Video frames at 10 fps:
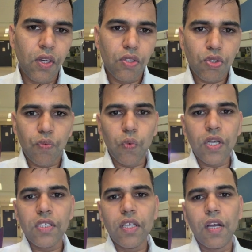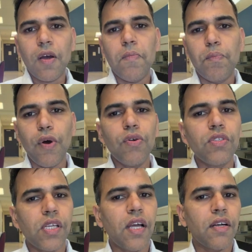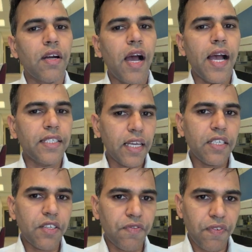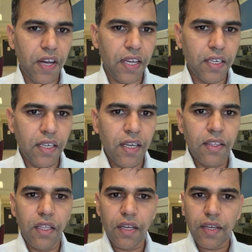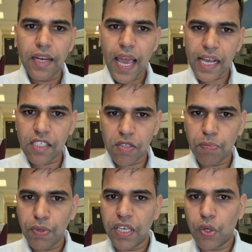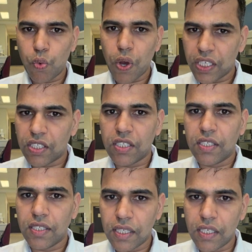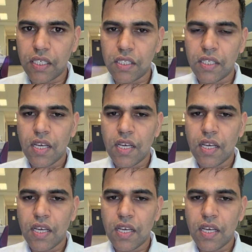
So once the compounds are identified, the next big question is,